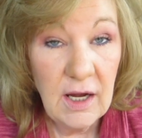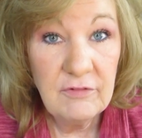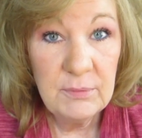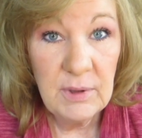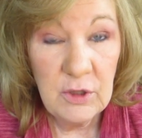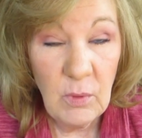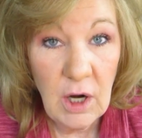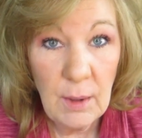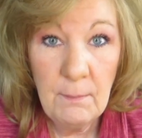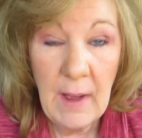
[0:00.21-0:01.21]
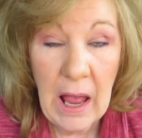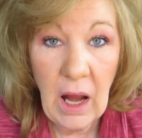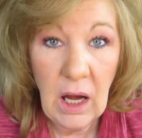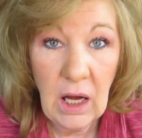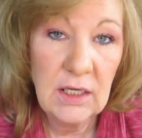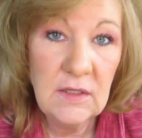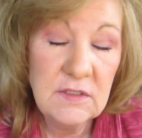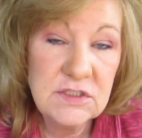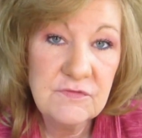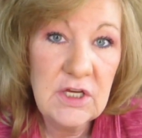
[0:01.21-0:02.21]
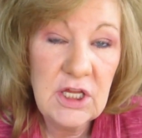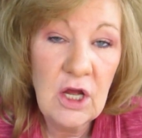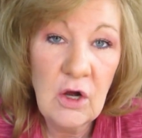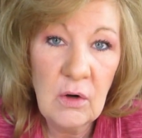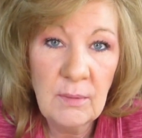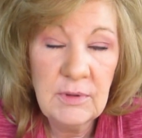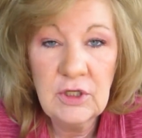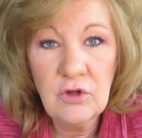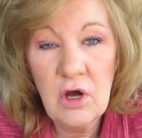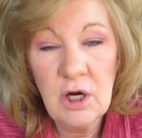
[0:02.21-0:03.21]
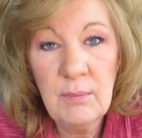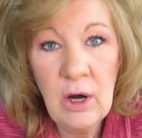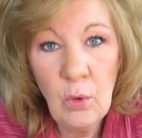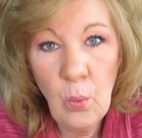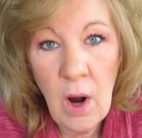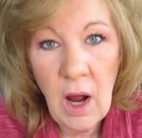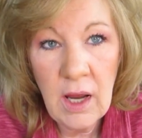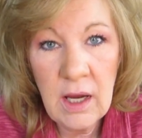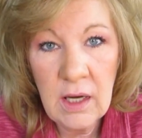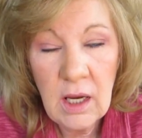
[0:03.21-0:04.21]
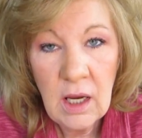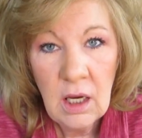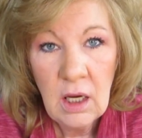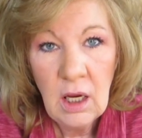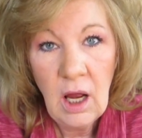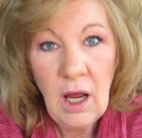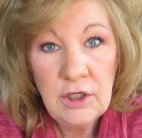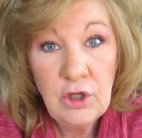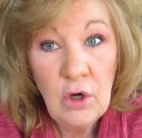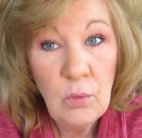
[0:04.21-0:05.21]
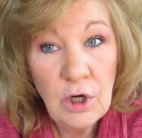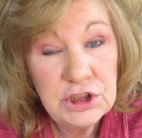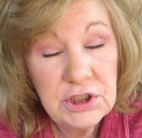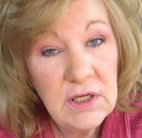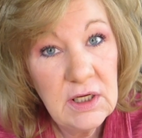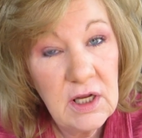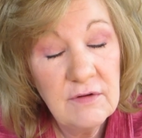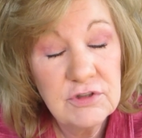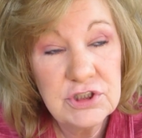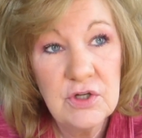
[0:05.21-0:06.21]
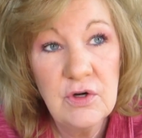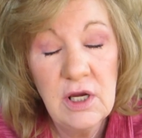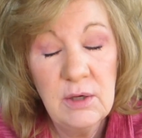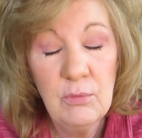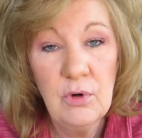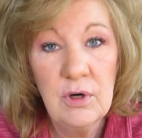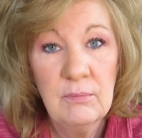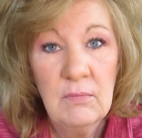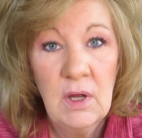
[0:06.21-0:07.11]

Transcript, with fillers: everybody, welcome back. In this video, I'm going to talk about why I don't watch Dana Coverstone anymore.